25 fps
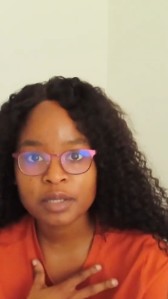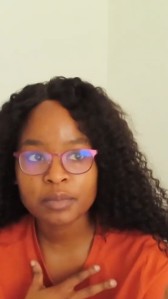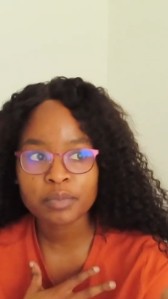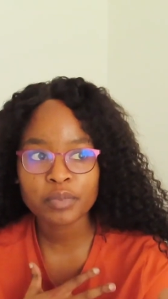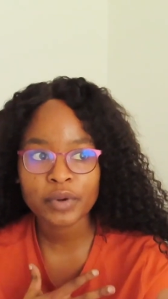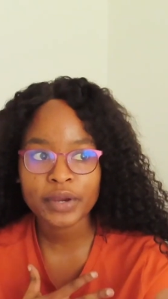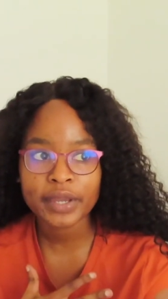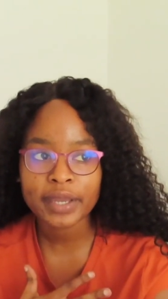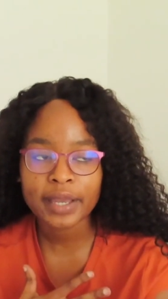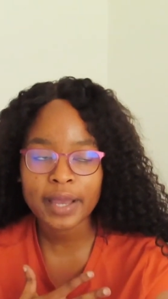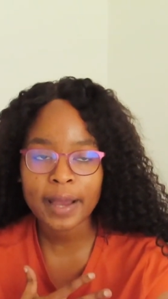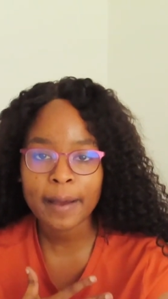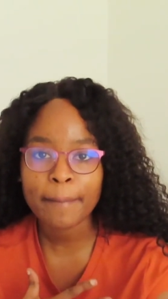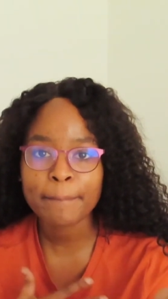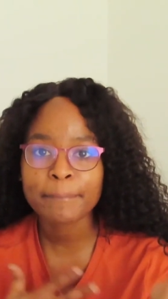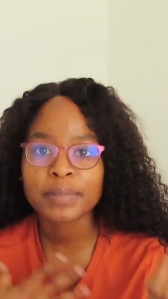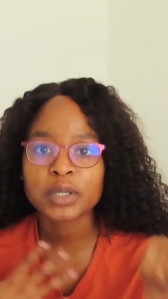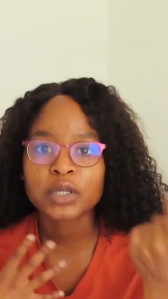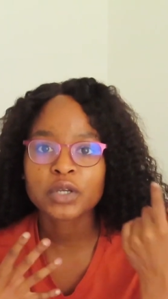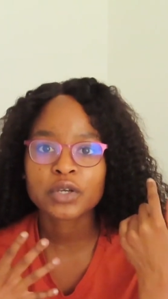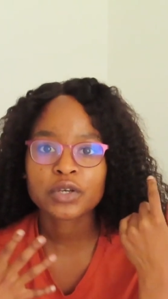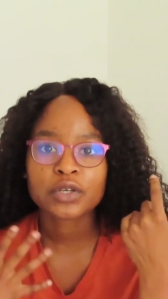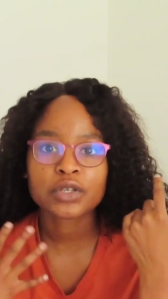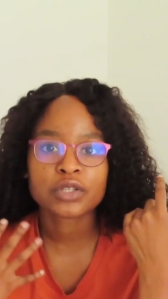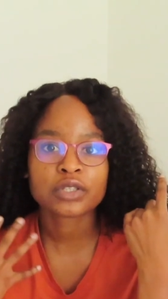a breakup
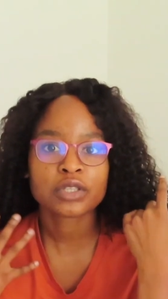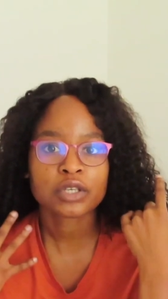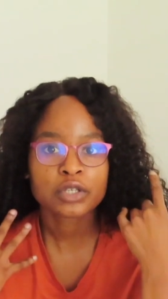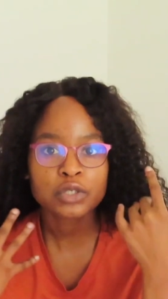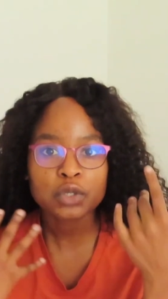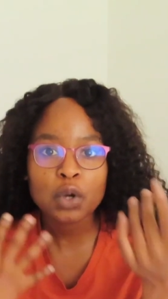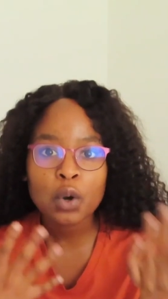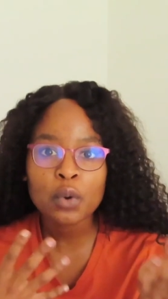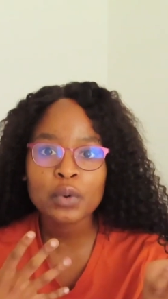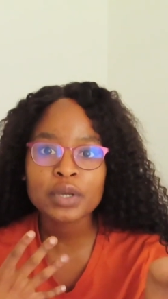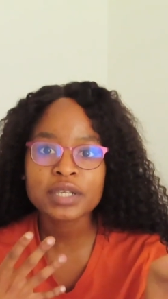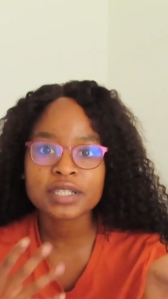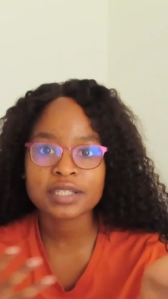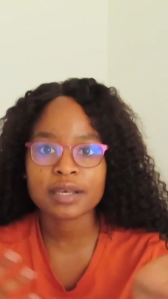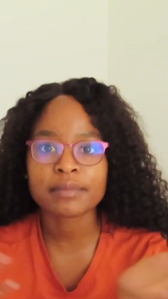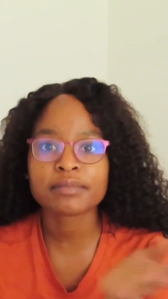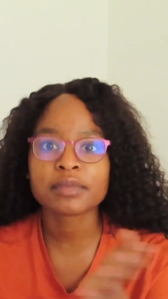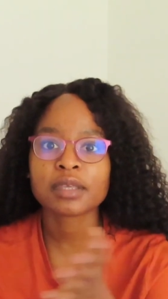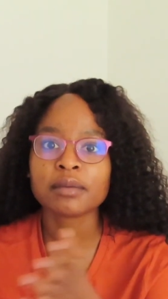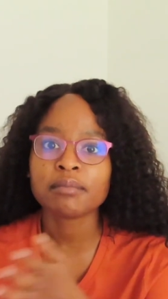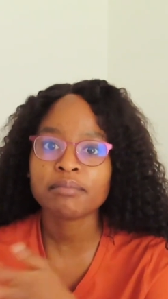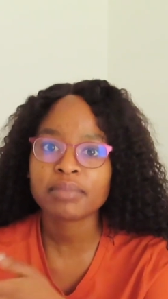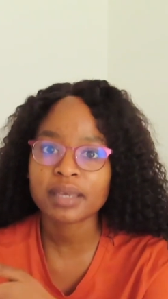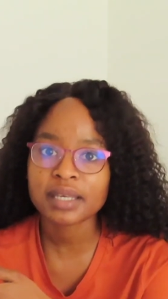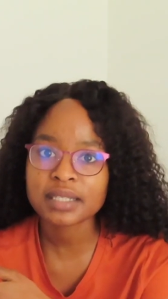because there's always
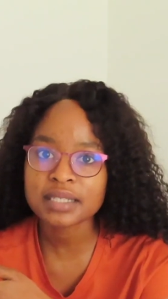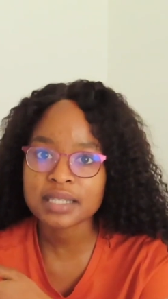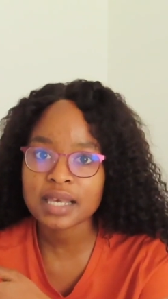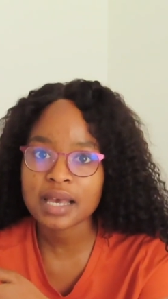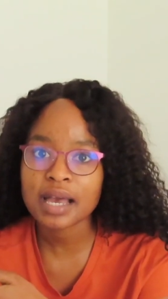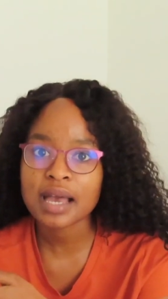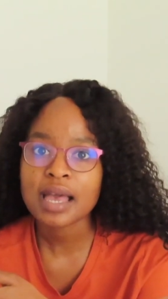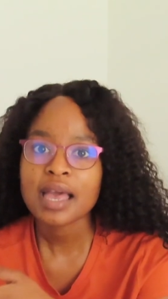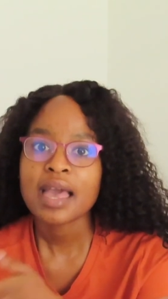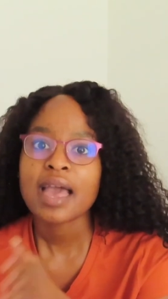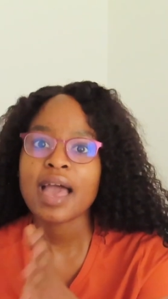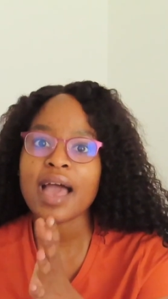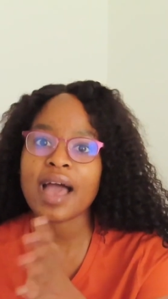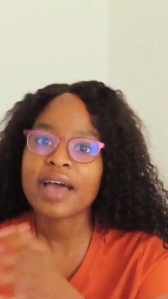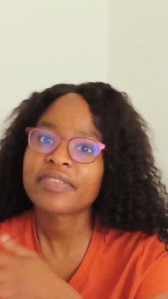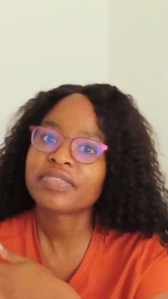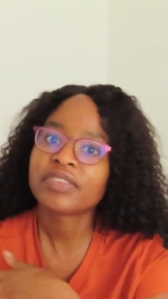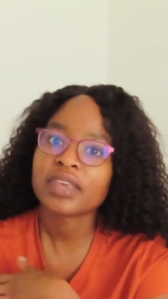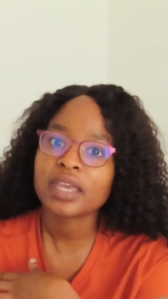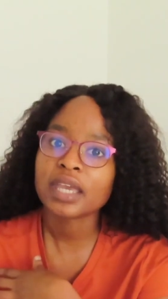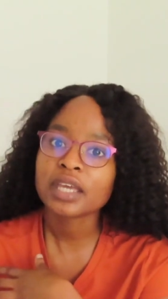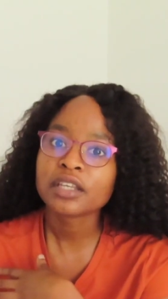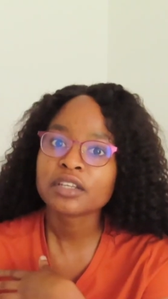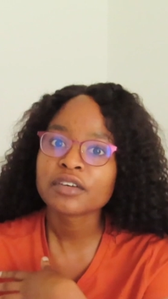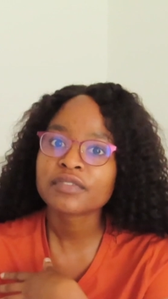something better at
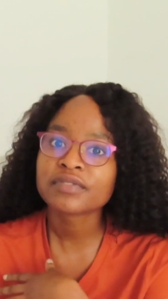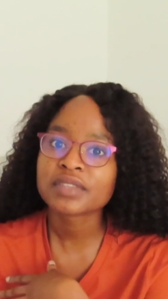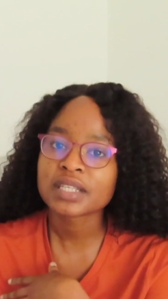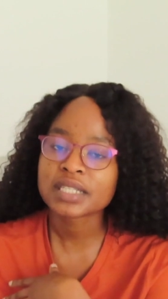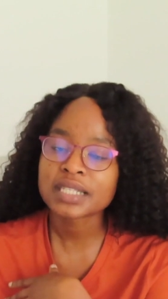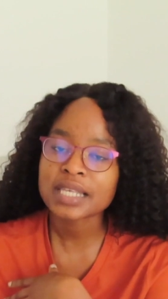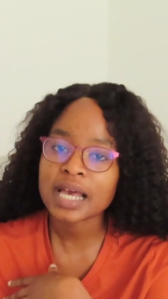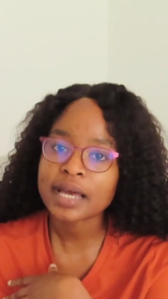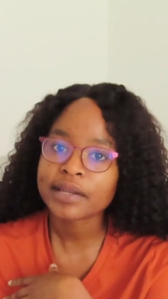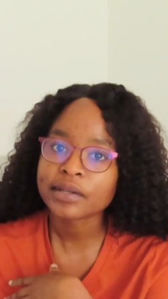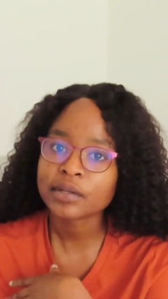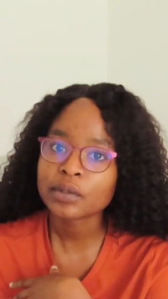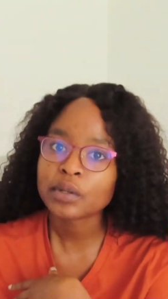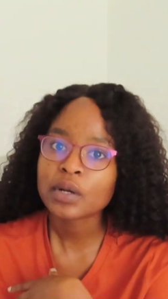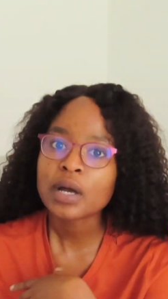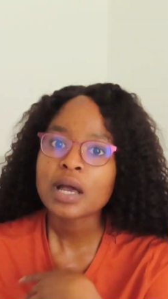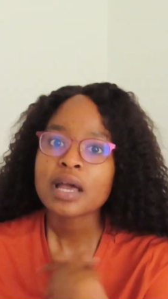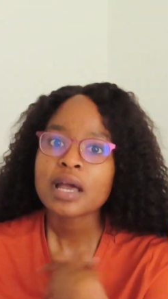the end of the tunnel.